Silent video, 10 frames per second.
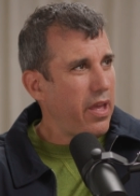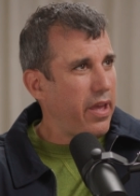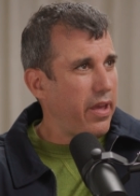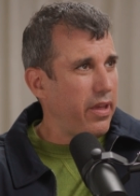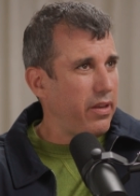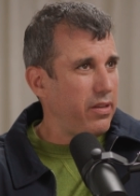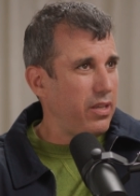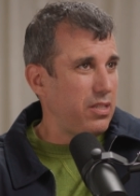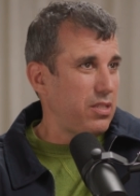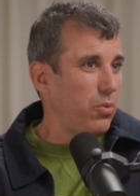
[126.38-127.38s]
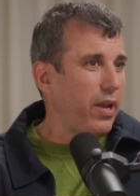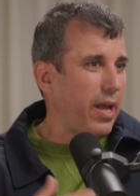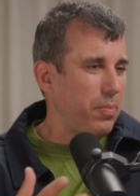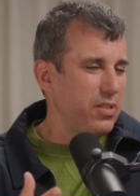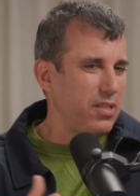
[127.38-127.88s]
And you see what
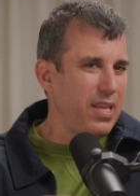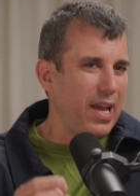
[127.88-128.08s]
happens. And the